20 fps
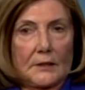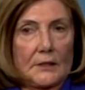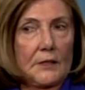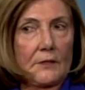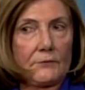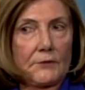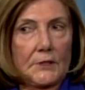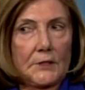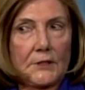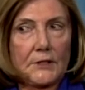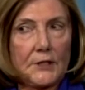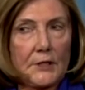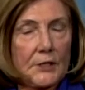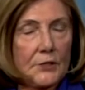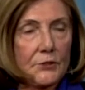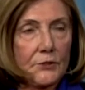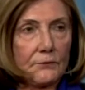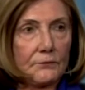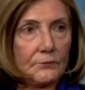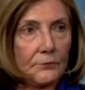Even at the
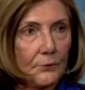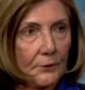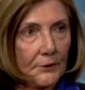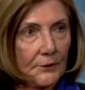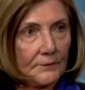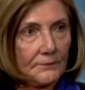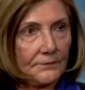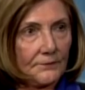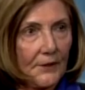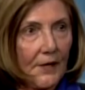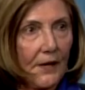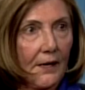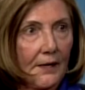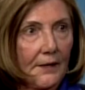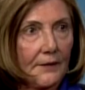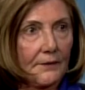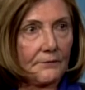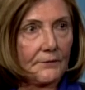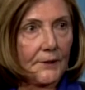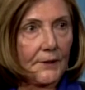age of 4 and
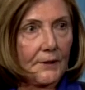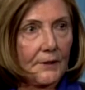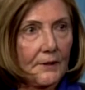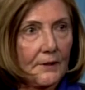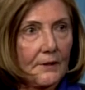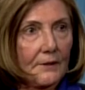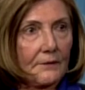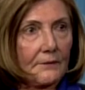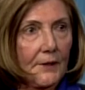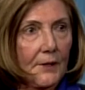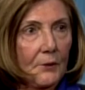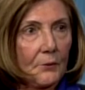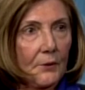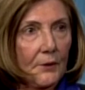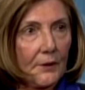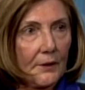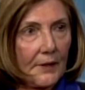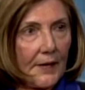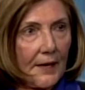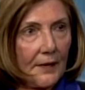5, they
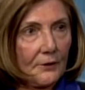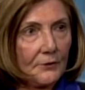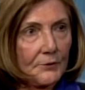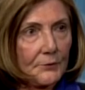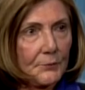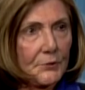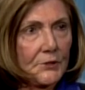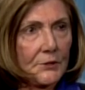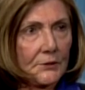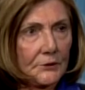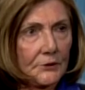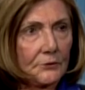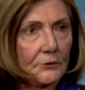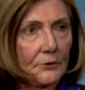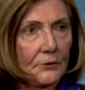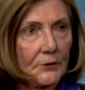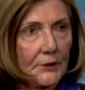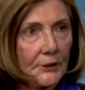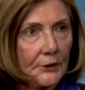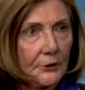were out,
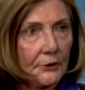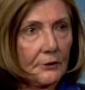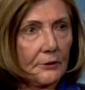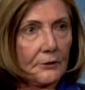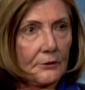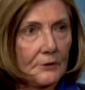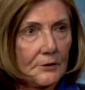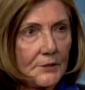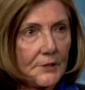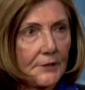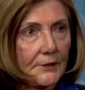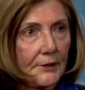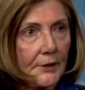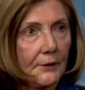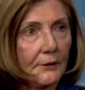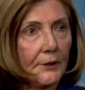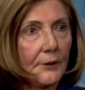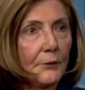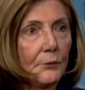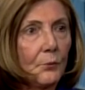particularly girls,
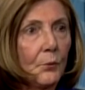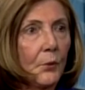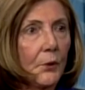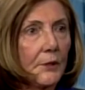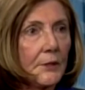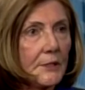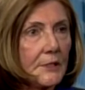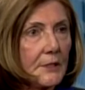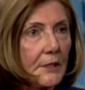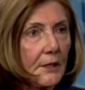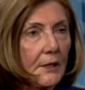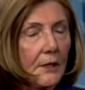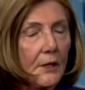carrying wood.